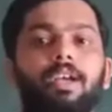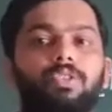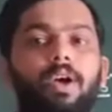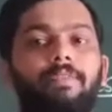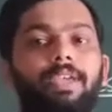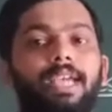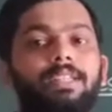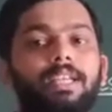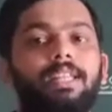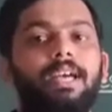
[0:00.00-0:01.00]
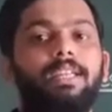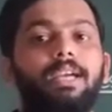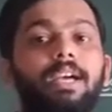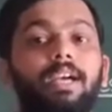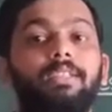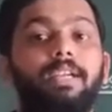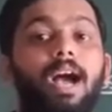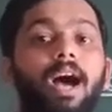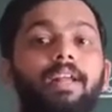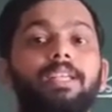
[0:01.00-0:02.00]
So we can say that the
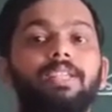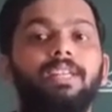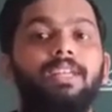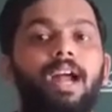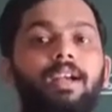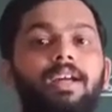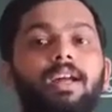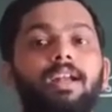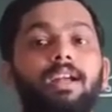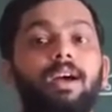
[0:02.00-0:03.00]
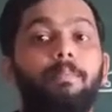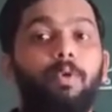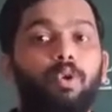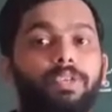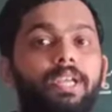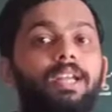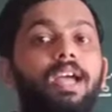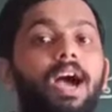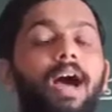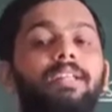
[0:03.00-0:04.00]
car is under motion
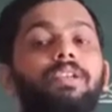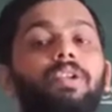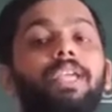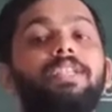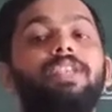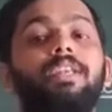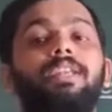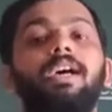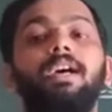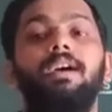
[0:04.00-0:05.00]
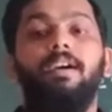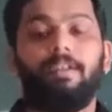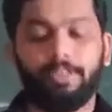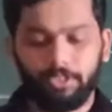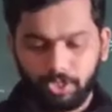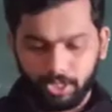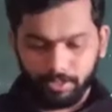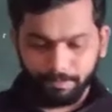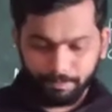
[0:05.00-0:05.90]
and the tree is at rest.